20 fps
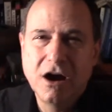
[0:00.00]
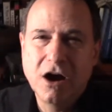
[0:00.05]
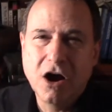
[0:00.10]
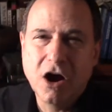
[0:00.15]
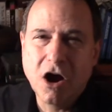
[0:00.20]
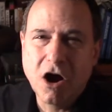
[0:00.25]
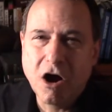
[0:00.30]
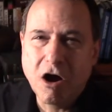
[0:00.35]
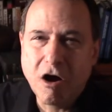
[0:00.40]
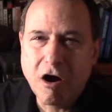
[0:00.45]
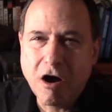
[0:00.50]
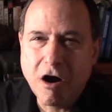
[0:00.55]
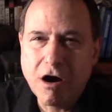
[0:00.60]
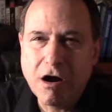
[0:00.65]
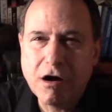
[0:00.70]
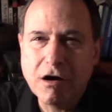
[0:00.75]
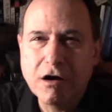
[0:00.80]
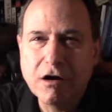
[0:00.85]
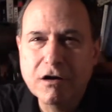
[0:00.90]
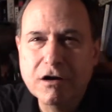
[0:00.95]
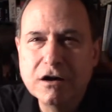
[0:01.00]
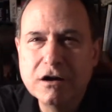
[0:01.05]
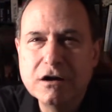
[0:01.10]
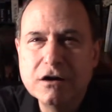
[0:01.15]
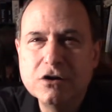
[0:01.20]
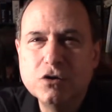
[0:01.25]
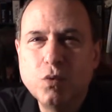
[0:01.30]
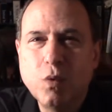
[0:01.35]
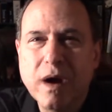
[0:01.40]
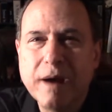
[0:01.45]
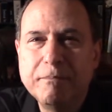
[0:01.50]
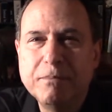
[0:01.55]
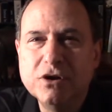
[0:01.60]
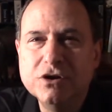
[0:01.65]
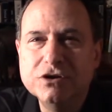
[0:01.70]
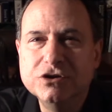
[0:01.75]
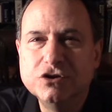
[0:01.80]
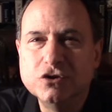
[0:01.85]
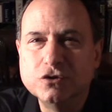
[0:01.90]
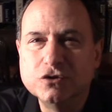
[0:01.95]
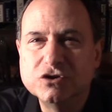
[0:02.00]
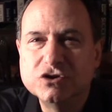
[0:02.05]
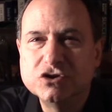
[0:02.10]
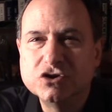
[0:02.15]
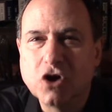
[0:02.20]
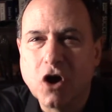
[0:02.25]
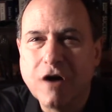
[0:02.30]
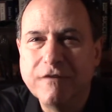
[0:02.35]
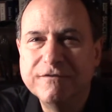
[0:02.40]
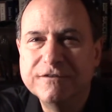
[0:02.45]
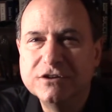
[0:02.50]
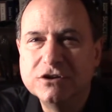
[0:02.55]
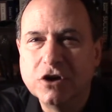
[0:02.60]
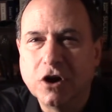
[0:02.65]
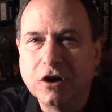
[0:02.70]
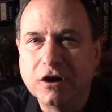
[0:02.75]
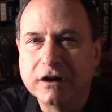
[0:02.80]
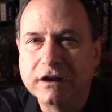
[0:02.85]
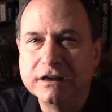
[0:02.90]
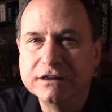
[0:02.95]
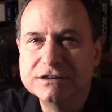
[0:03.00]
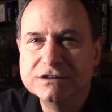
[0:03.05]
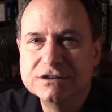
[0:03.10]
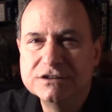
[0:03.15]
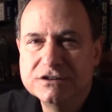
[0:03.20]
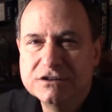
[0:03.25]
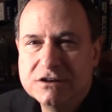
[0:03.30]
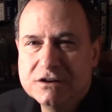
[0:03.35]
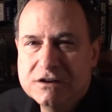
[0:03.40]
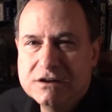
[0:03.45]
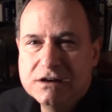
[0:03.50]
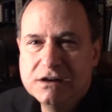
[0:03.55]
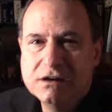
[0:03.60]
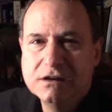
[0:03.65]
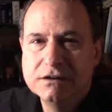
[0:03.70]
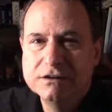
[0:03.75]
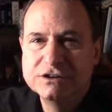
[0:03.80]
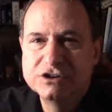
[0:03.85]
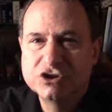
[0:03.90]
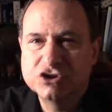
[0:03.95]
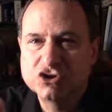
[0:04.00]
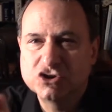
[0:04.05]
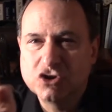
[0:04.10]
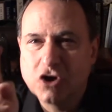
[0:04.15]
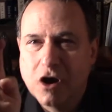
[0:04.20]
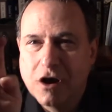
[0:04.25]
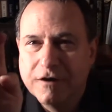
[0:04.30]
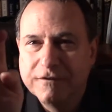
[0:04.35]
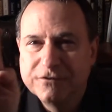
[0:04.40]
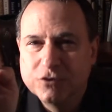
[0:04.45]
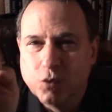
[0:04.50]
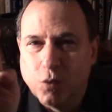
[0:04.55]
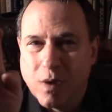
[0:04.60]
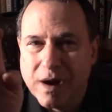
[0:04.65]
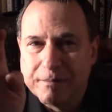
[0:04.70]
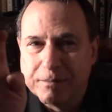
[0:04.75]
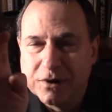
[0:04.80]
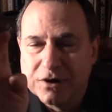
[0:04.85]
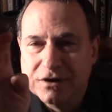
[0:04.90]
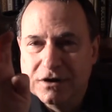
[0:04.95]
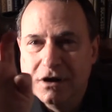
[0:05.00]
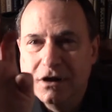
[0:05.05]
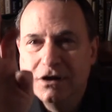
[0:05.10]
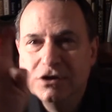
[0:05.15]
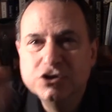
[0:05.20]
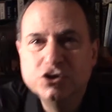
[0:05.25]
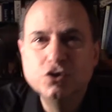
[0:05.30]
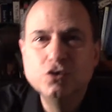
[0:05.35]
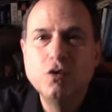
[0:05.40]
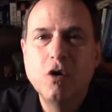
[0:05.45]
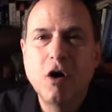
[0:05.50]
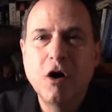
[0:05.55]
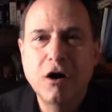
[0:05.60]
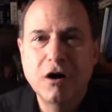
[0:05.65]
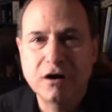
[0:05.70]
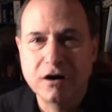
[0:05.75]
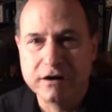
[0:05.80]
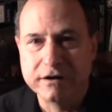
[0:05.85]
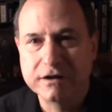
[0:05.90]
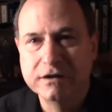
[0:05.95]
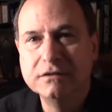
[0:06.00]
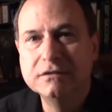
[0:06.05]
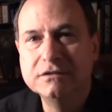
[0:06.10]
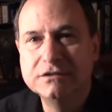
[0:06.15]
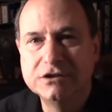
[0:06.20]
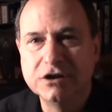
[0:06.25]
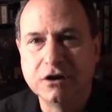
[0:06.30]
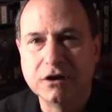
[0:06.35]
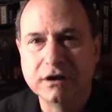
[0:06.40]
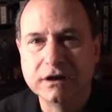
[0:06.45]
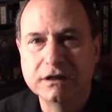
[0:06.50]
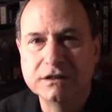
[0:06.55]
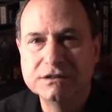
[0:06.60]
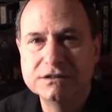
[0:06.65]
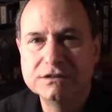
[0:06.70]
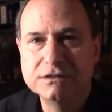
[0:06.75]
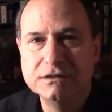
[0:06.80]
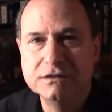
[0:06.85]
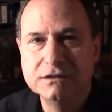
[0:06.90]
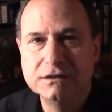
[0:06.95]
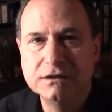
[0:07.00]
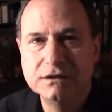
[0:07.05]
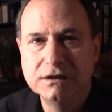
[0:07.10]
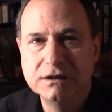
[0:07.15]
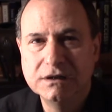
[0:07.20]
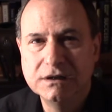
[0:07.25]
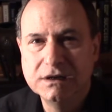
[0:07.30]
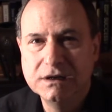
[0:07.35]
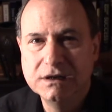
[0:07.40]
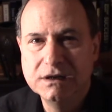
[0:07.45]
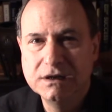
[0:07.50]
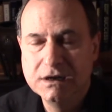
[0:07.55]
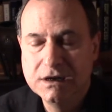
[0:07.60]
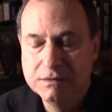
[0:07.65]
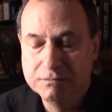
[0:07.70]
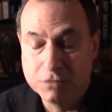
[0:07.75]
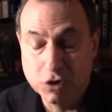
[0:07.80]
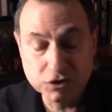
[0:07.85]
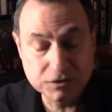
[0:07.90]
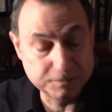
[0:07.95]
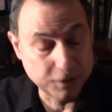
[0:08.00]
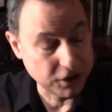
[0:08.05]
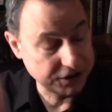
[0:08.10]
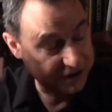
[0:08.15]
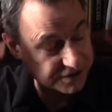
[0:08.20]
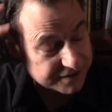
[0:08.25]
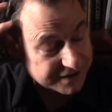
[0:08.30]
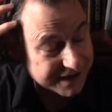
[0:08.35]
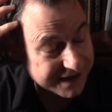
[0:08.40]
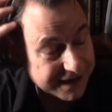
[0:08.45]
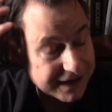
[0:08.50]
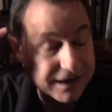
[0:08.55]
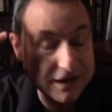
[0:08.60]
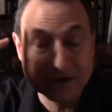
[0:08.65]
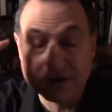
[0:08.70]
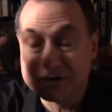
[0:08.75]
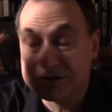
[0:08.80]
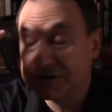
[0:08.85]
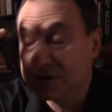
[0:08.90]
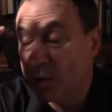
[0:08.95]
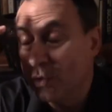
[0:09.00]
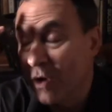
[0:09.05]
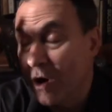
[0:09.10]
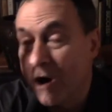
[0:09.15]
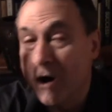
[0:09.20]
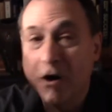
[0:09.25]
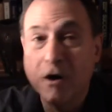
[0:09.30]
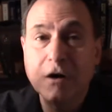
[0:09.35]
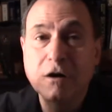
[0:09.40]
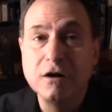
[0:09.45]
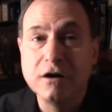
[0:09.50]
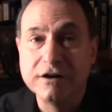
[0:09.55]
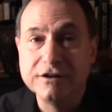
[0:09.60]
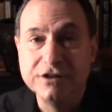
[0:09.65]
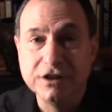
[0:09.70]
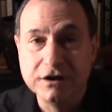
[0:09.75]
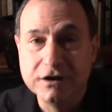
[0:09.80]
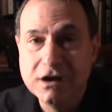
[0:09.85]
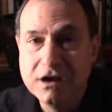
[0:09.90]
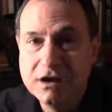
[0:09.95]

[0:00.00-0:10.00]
Hard weapon to soft targets, soft weapon to hard targets. Most parts of the head are so hard that